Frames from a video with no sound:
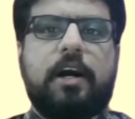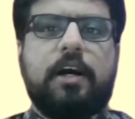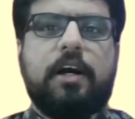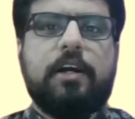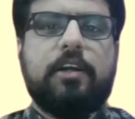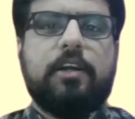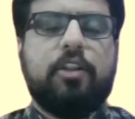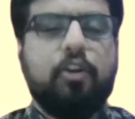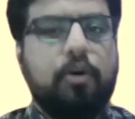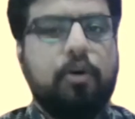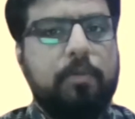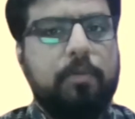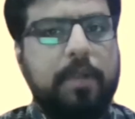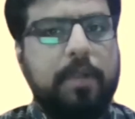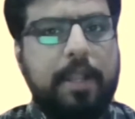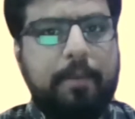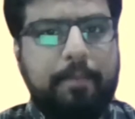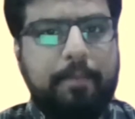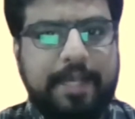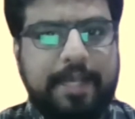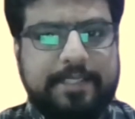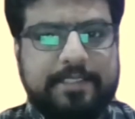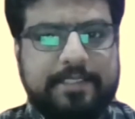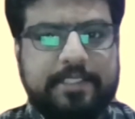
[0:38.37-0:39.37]
global
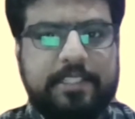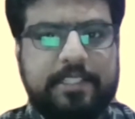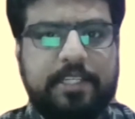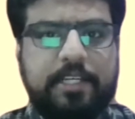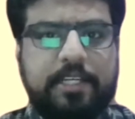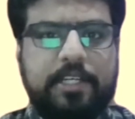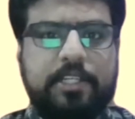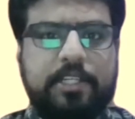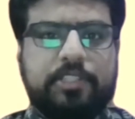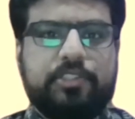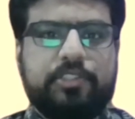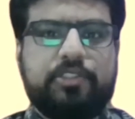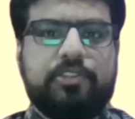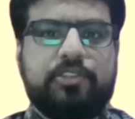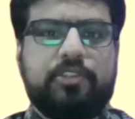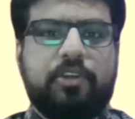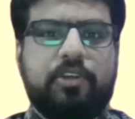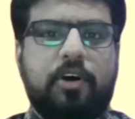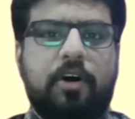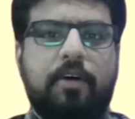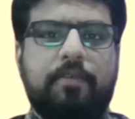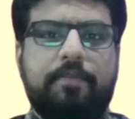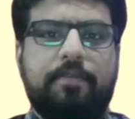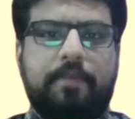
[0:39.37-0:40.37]
ambassadors
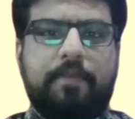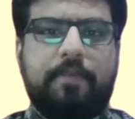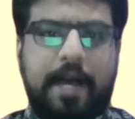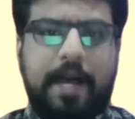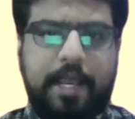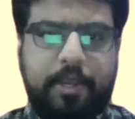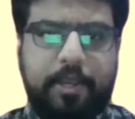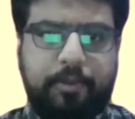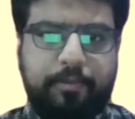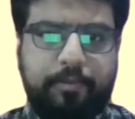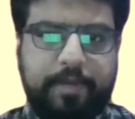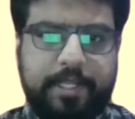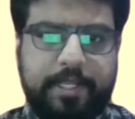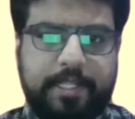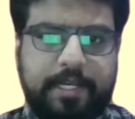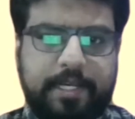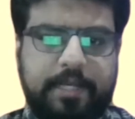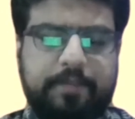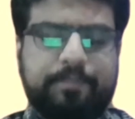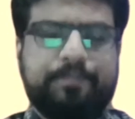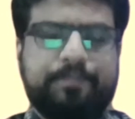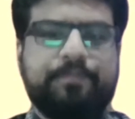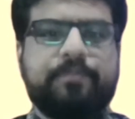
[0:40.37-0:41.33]
of Ayurveda.